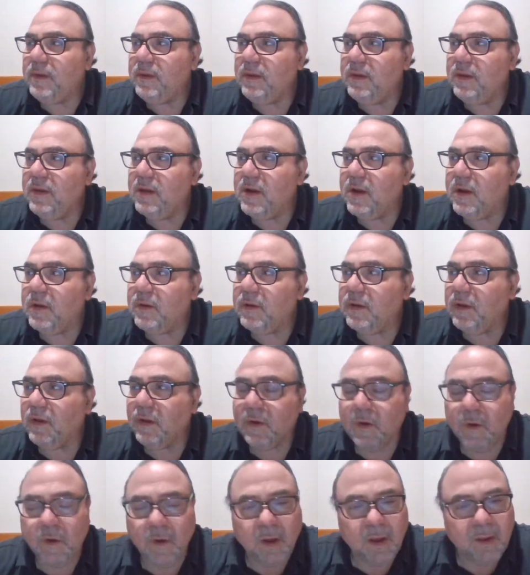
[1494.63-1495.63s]
you know,
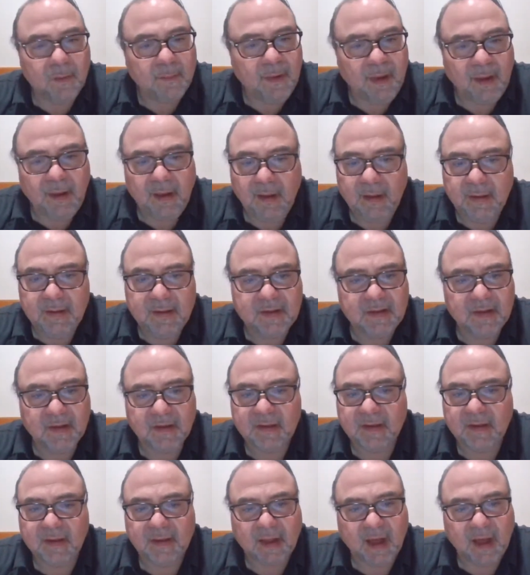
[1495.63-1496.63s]
he'll call me
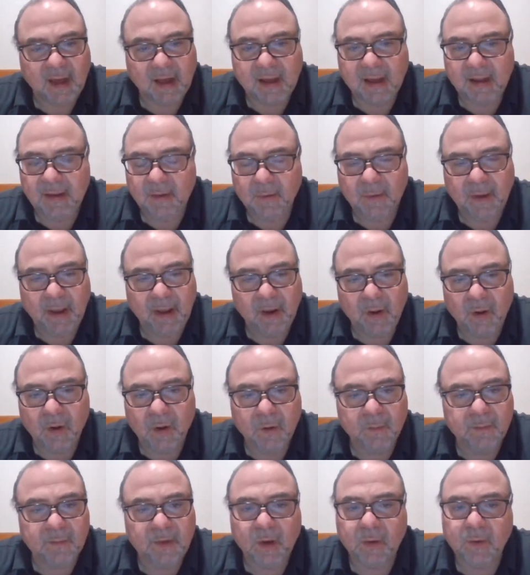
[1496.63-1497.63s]
6 o'clock on the way home,